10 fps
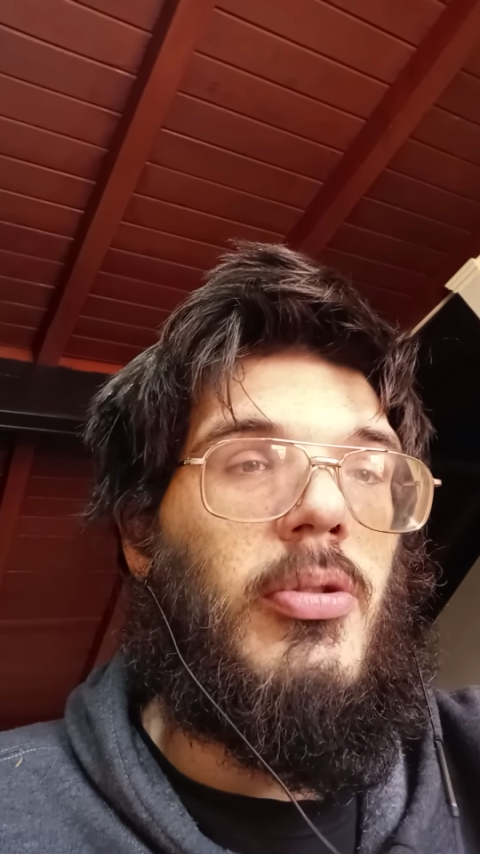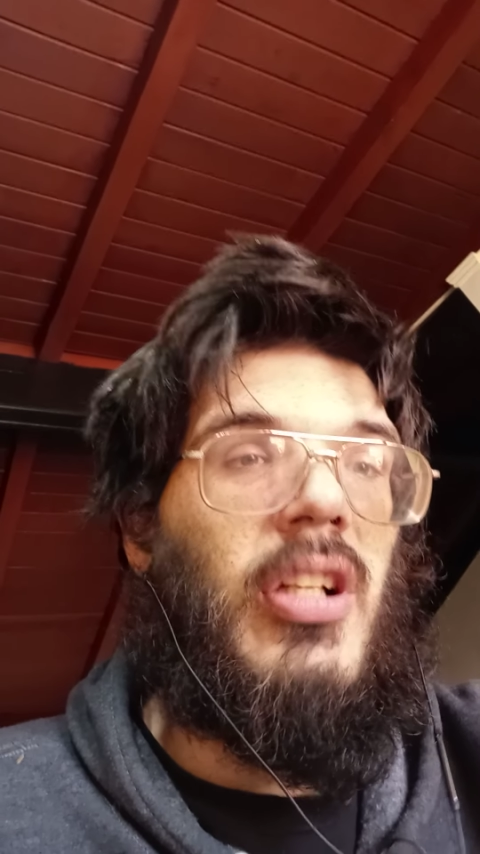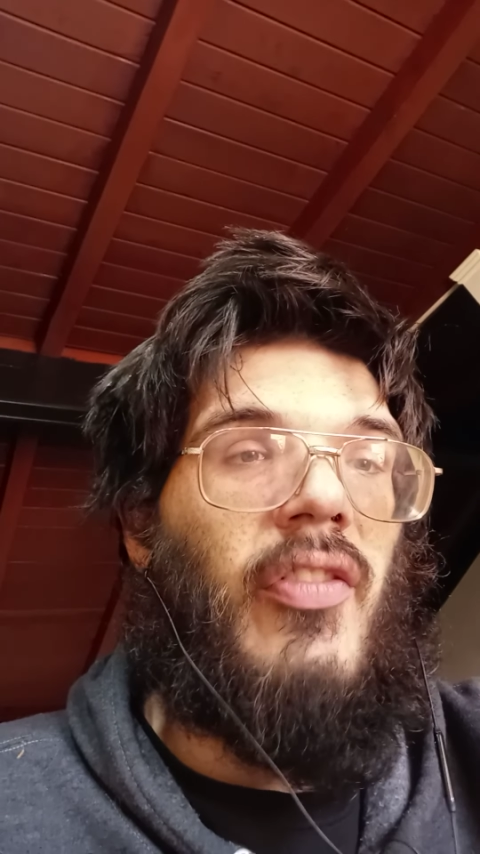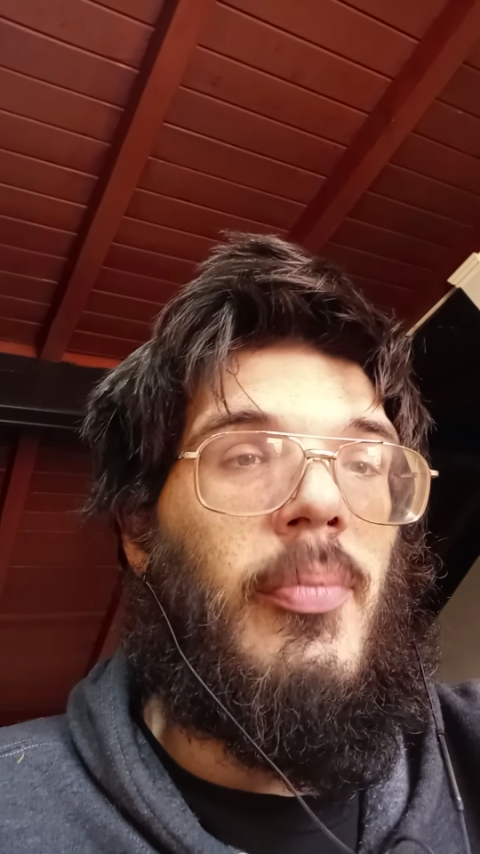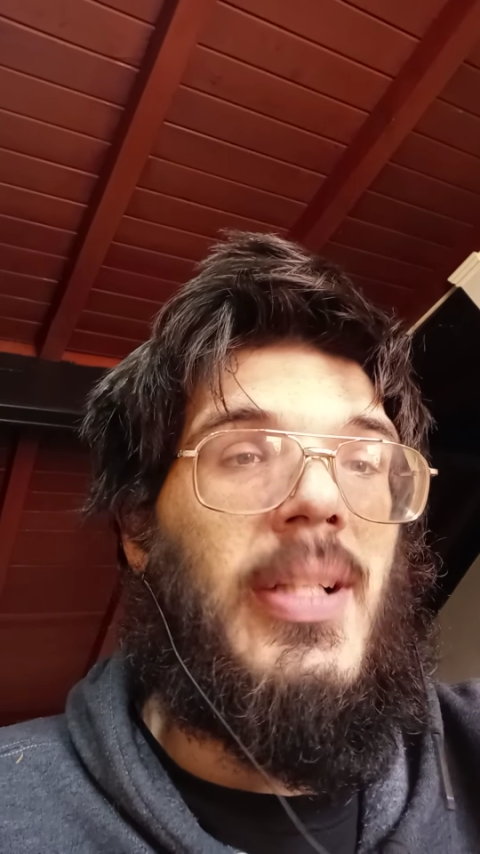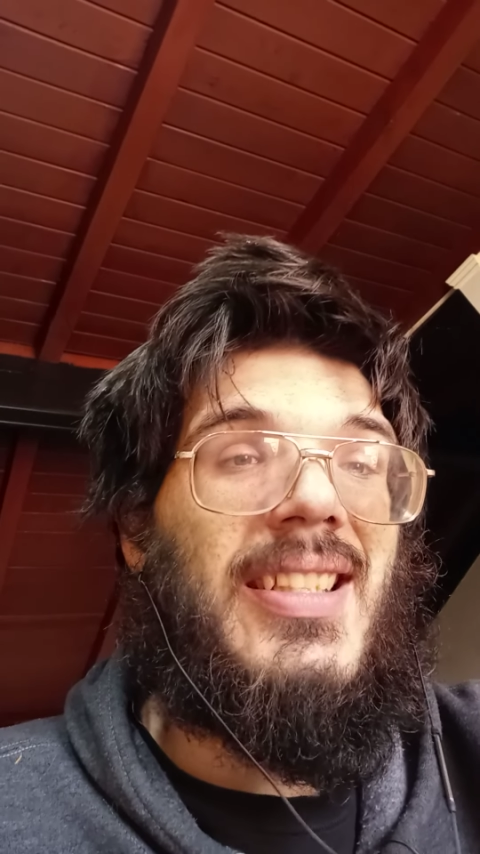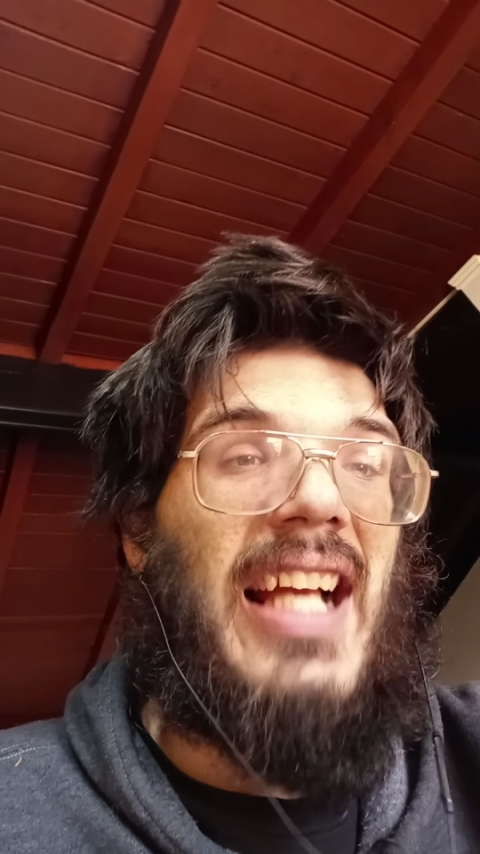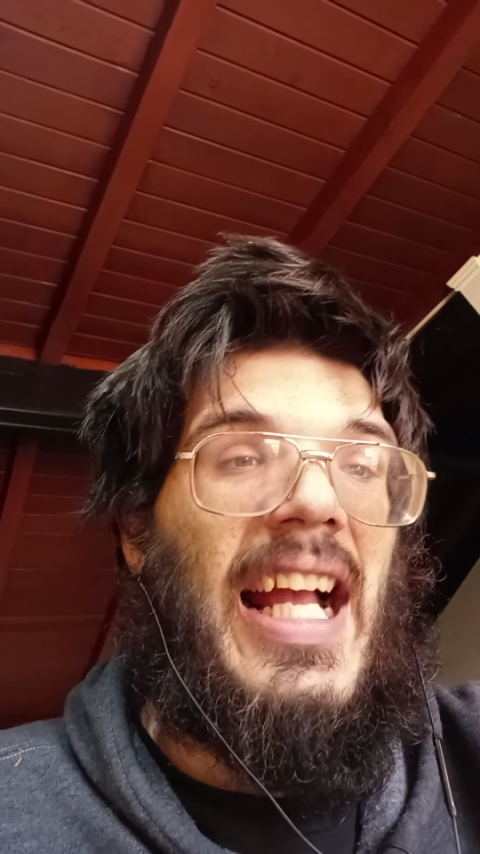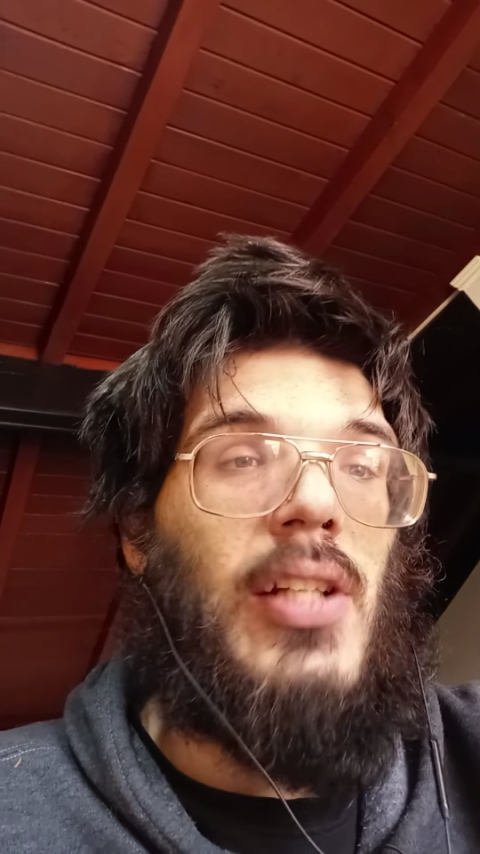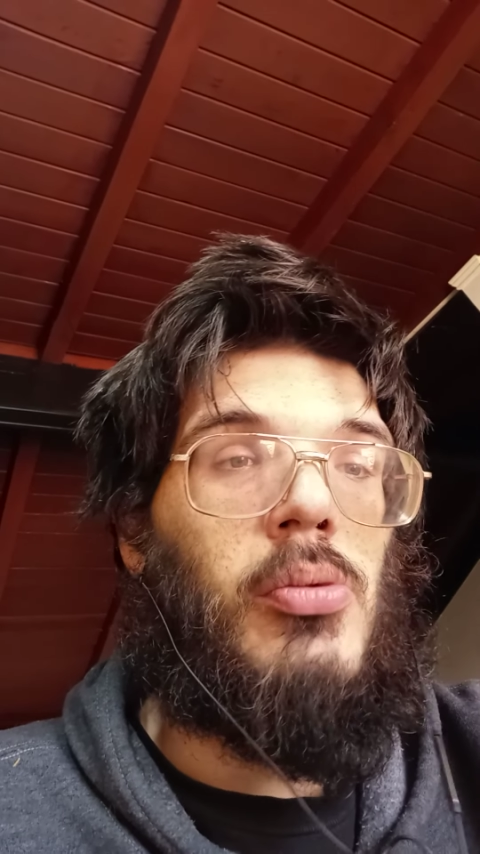Government
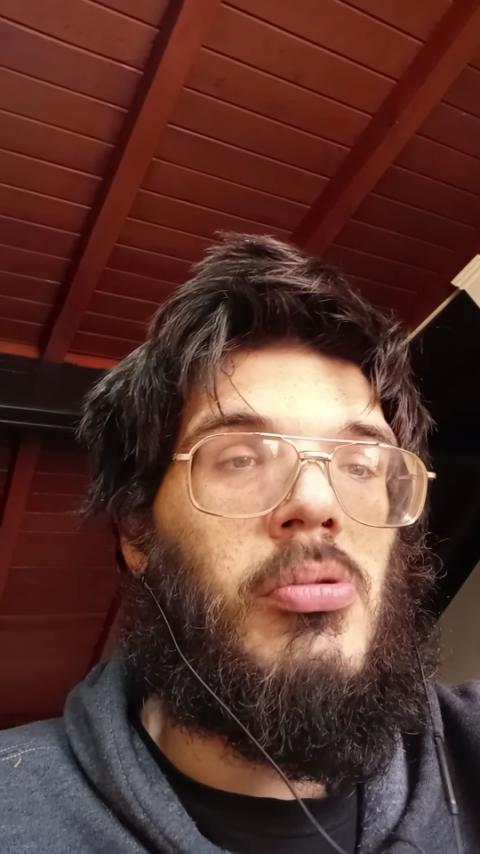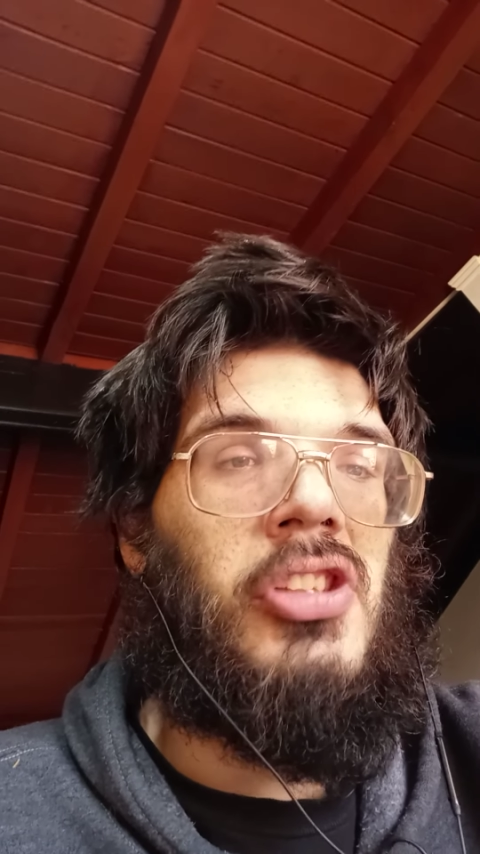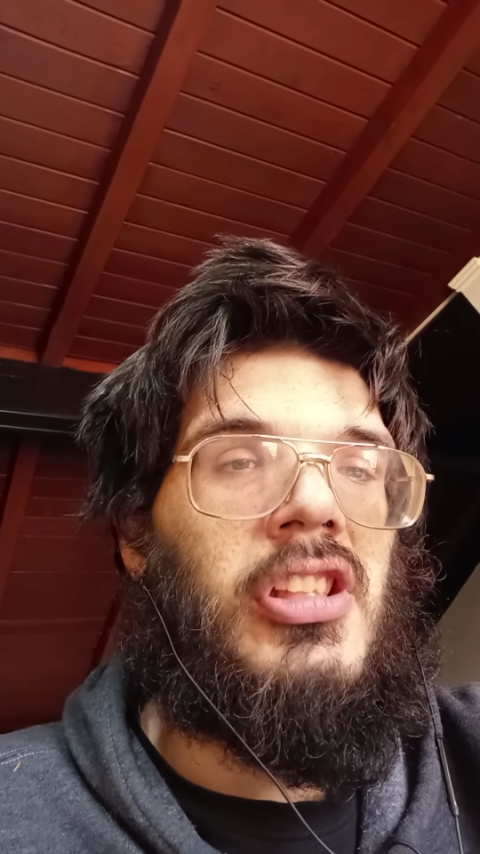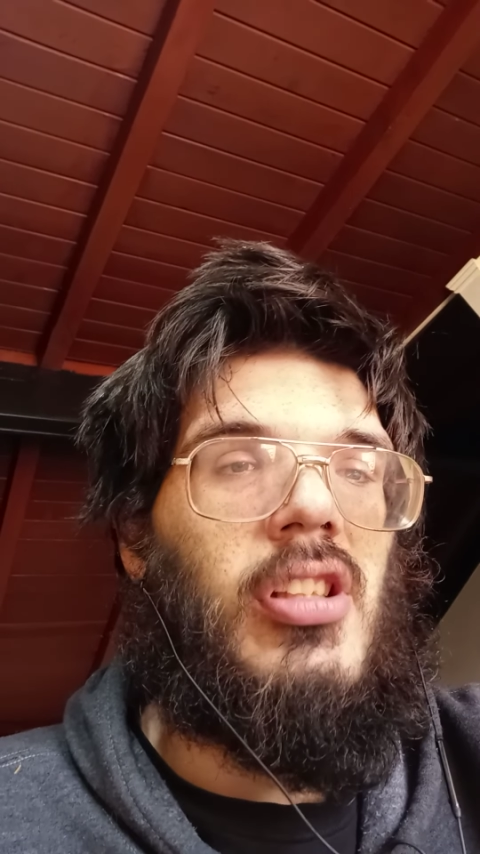Title